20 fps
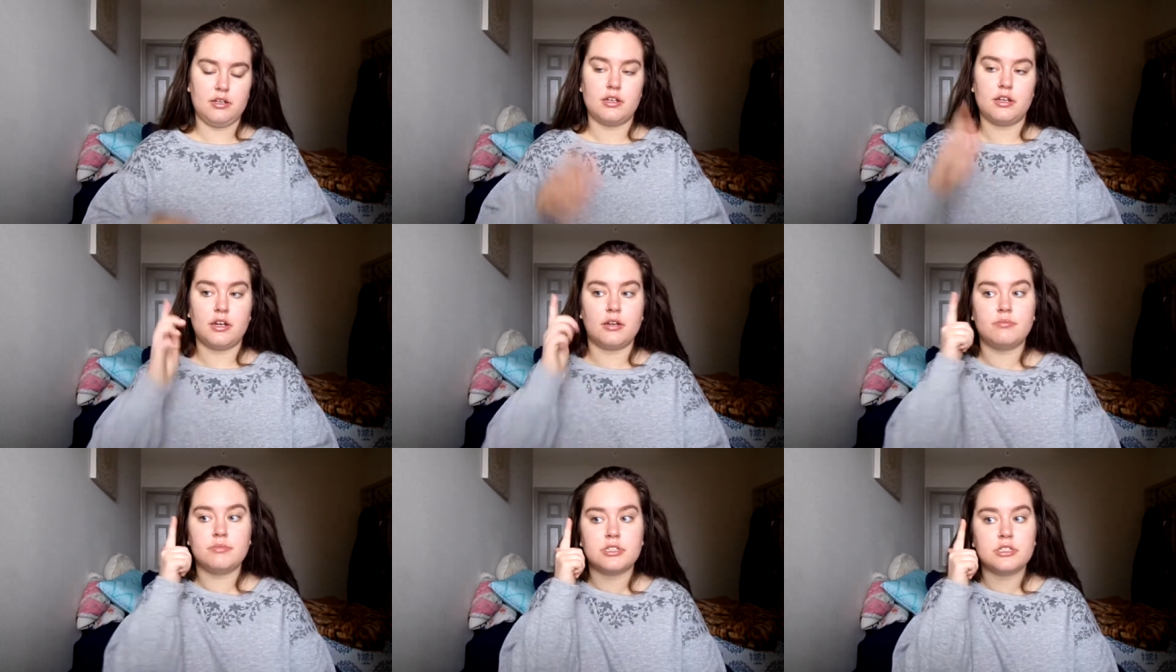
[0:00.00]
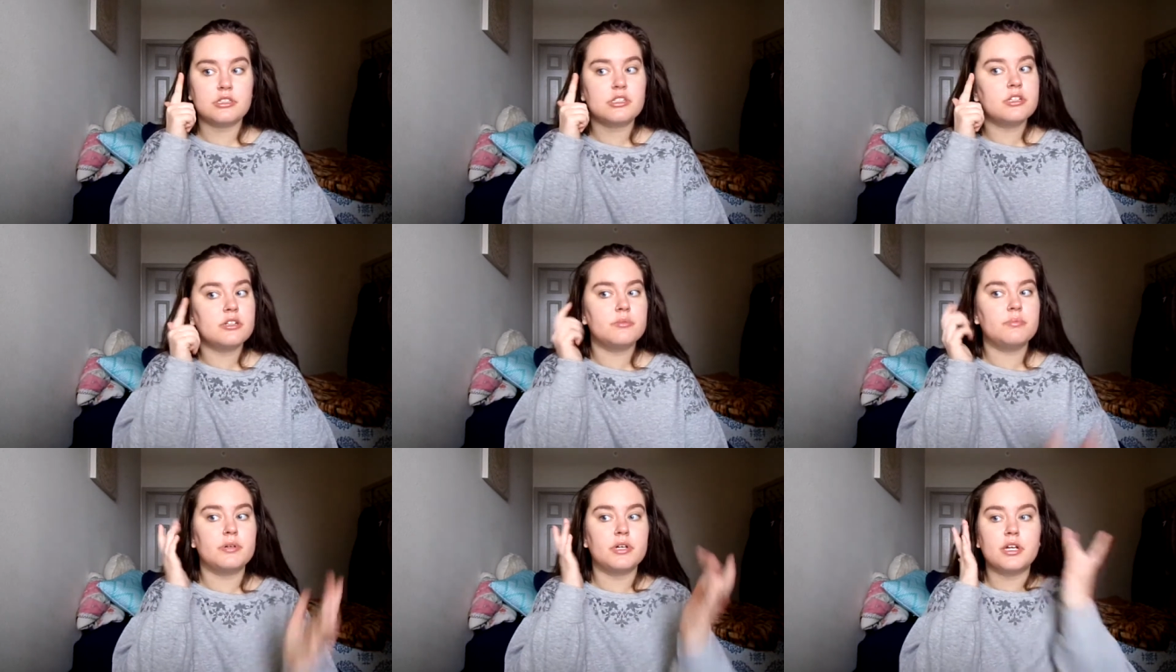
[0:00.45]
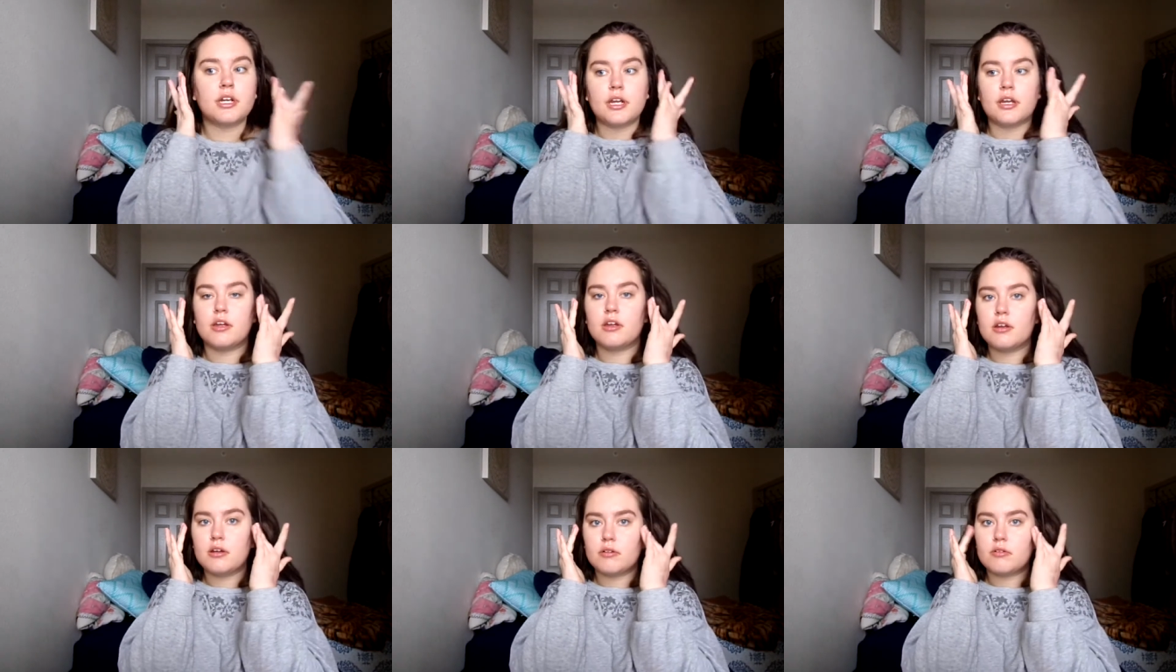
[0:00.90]
And I'm just going to put it
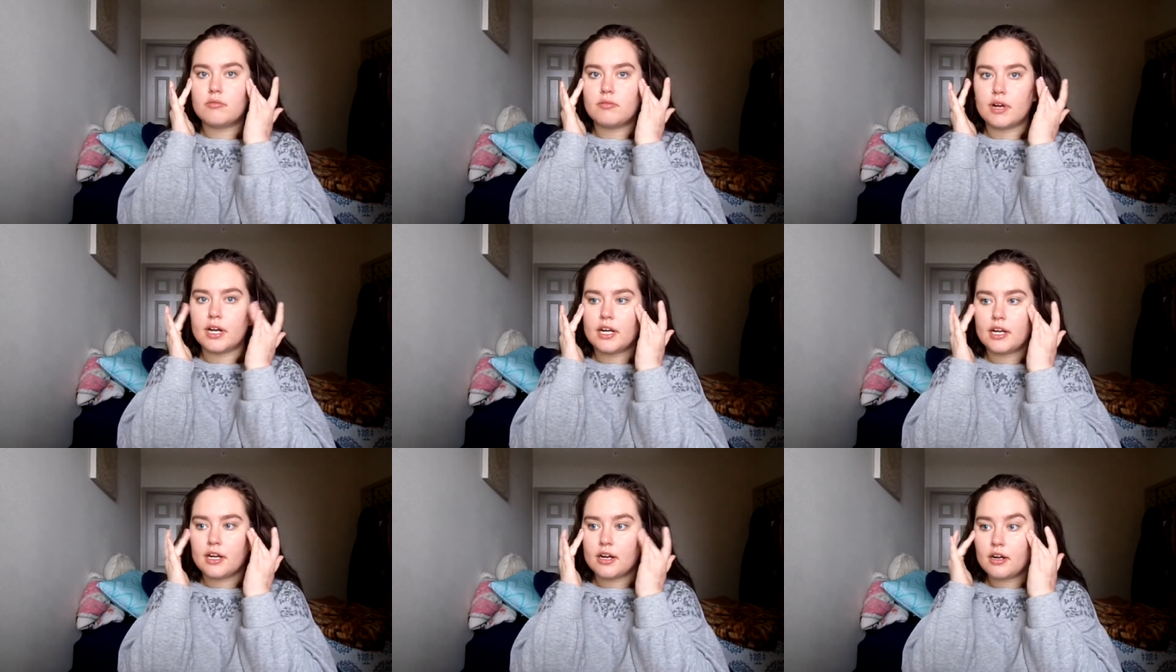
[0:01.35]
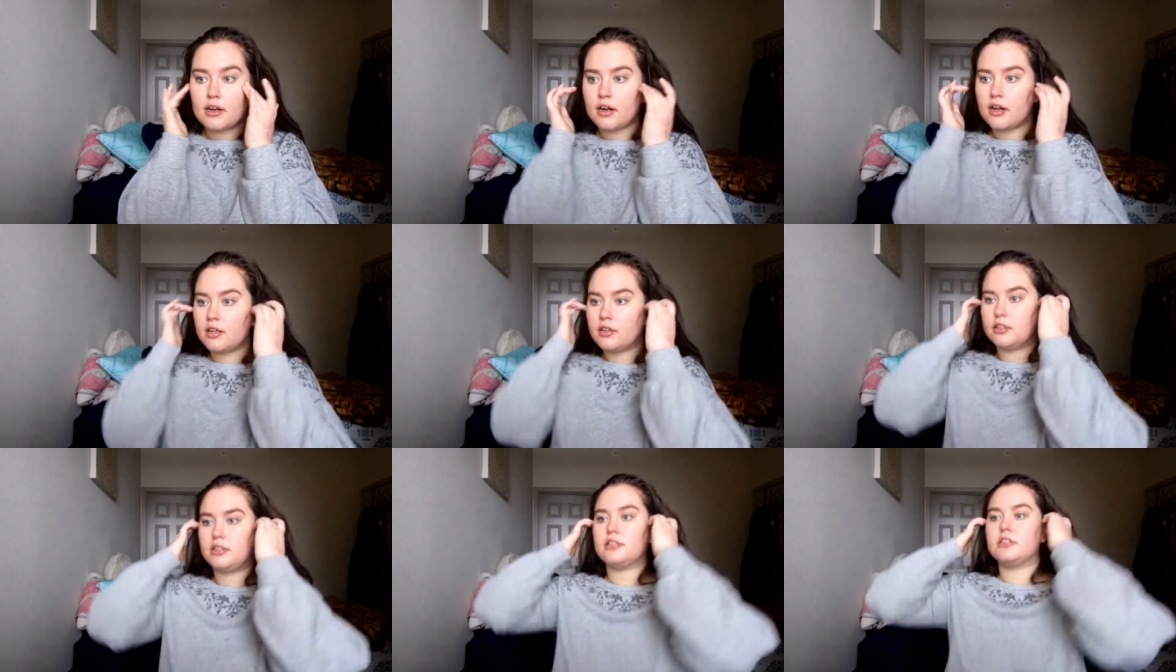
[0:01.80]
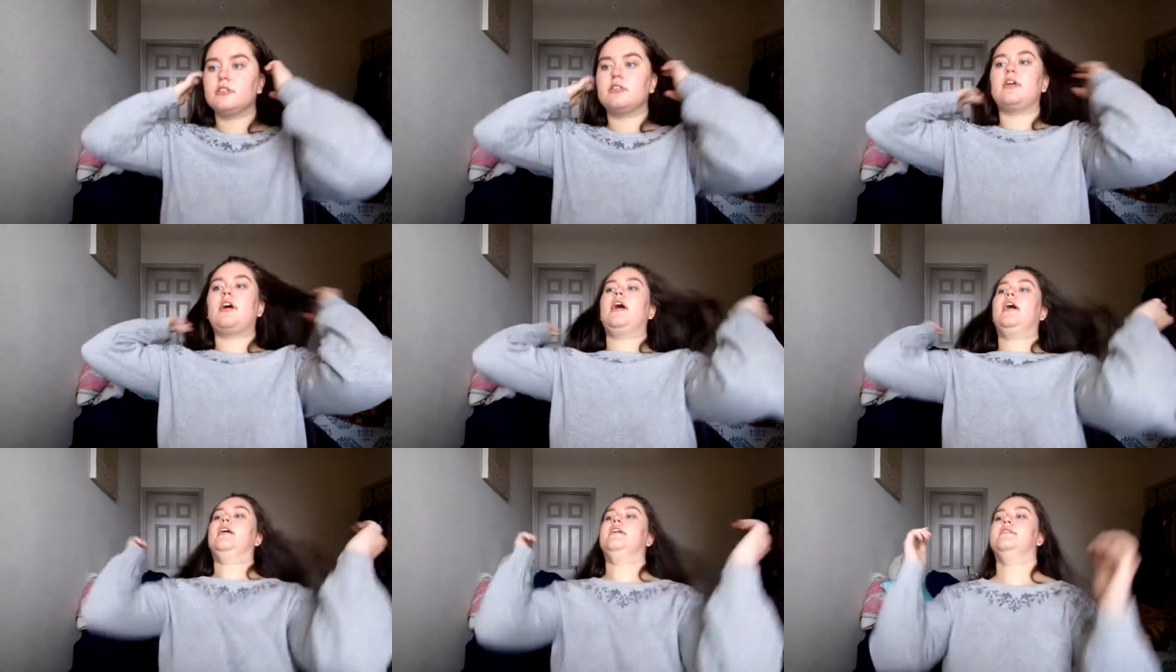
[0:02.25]
right here on the
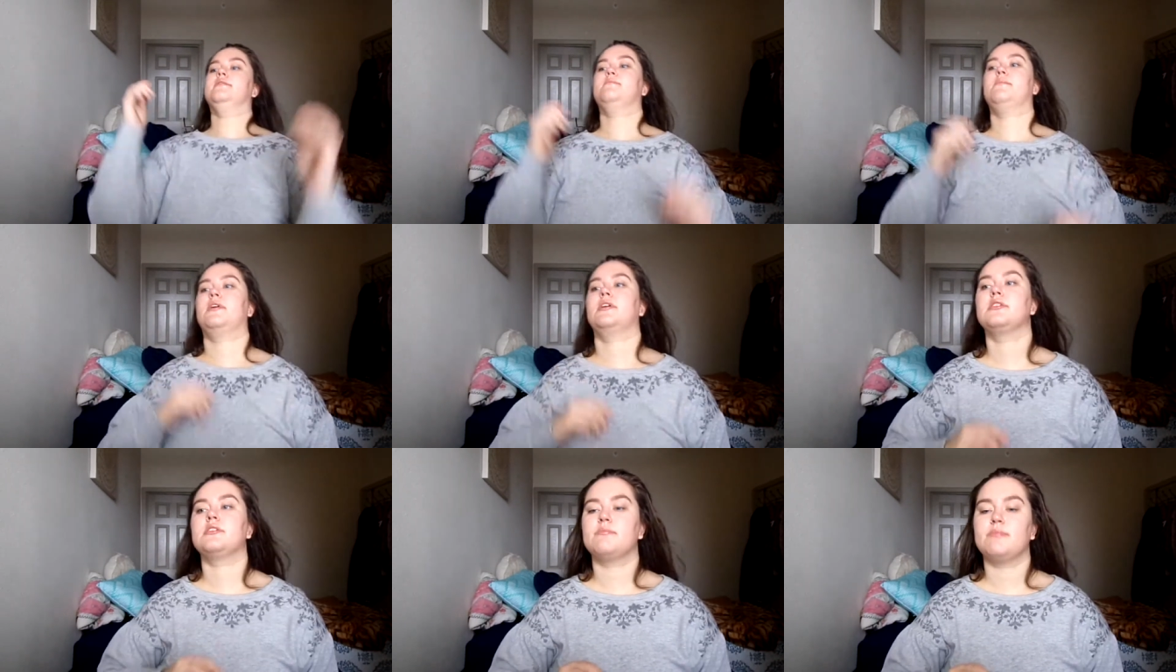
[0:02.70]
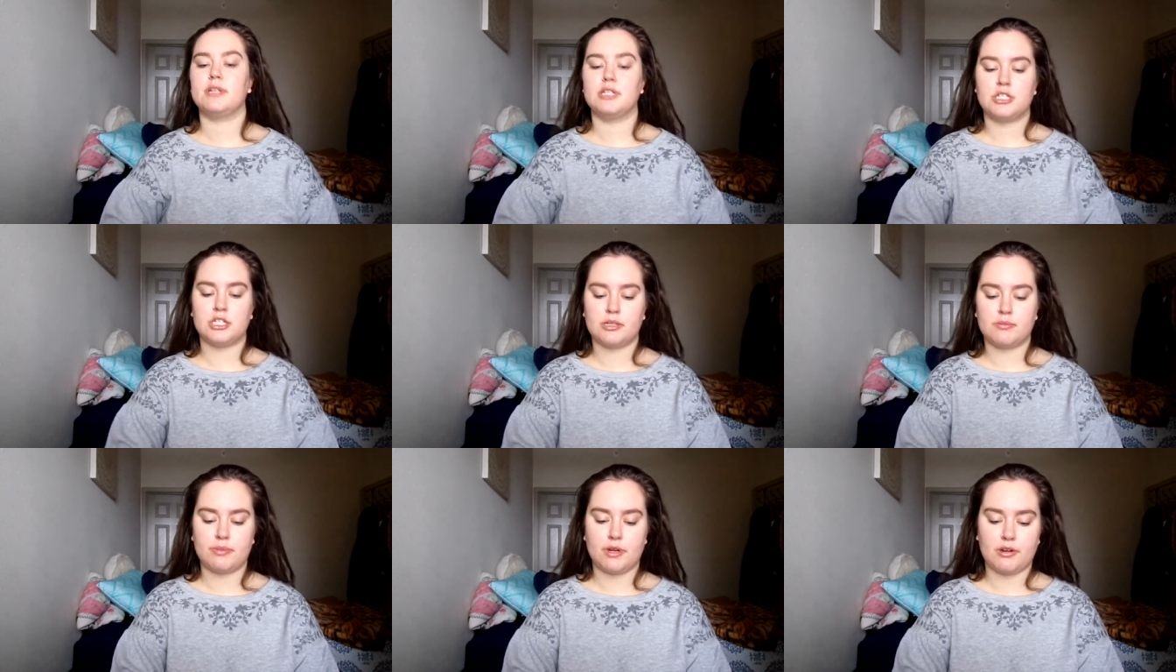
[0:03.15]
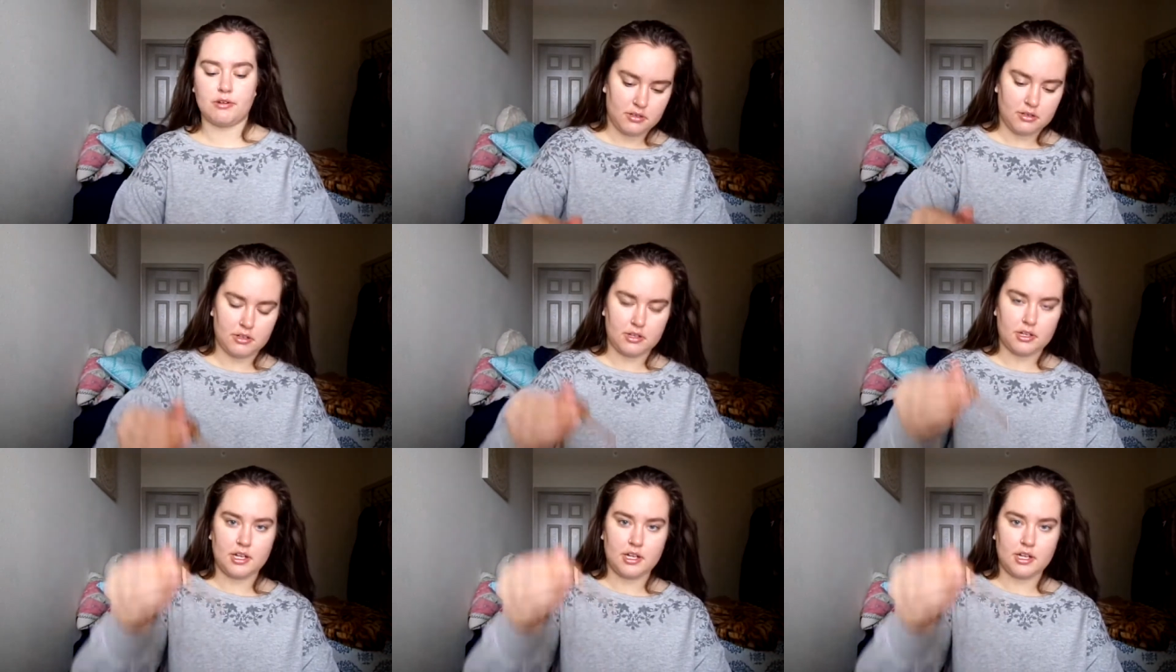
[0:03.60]
highest parts of my cheekbone. Look